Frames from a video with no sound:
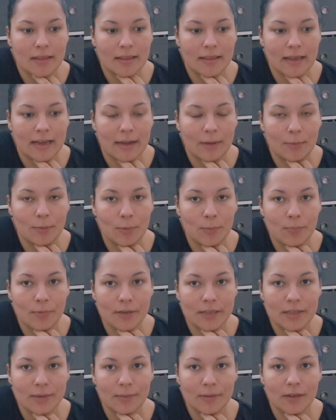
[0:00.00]
that I will
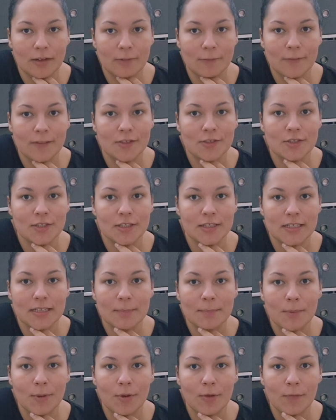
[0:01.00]
bring you along for the
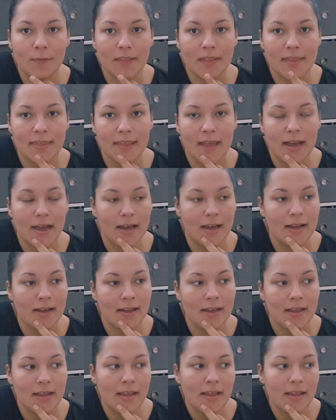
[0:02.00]
journey. But other than that,